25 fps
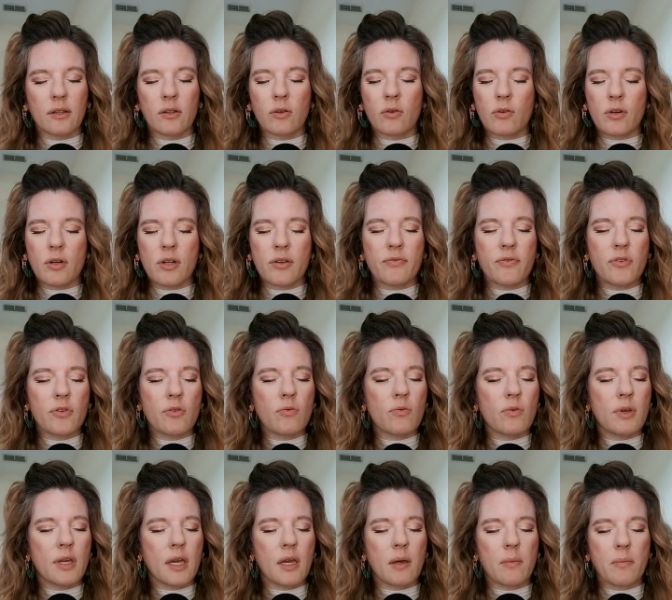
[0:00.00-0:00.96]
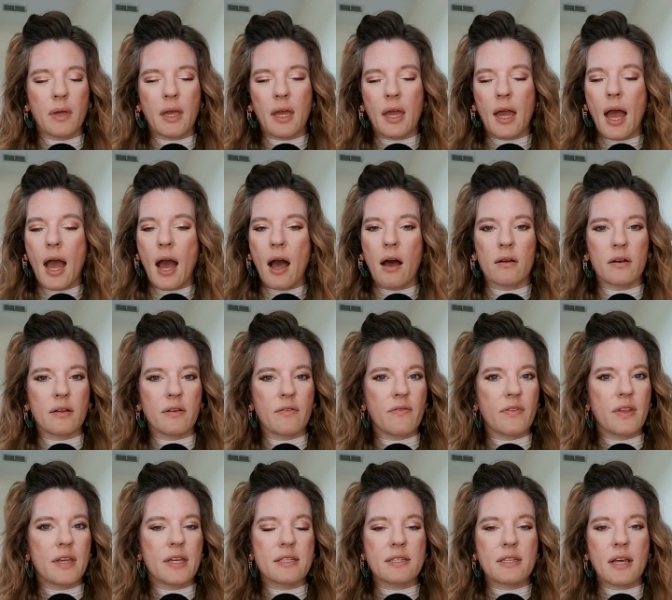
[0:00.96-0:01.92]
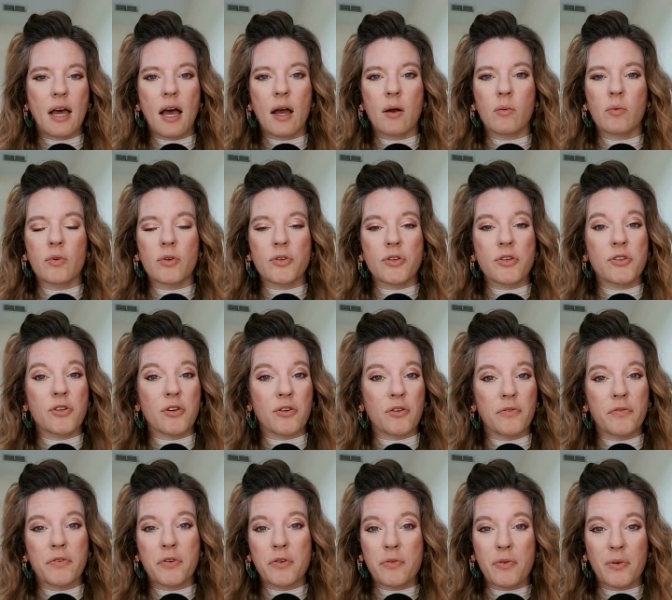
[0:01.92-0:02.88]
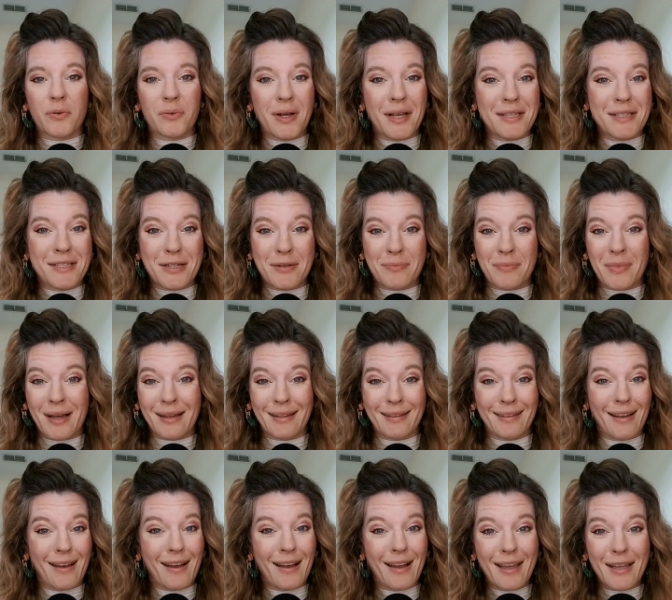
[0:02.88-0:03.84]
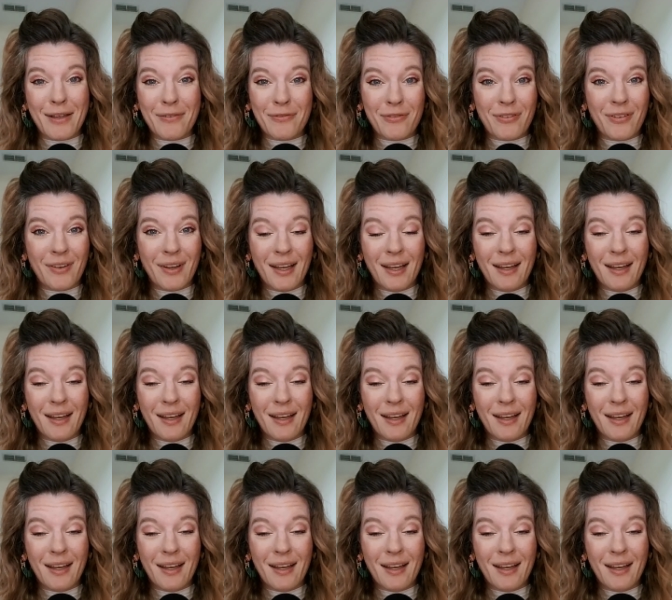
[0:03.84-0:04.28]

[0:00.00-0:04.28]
Lord, if you get me out of this, I will serve you the rest of my life.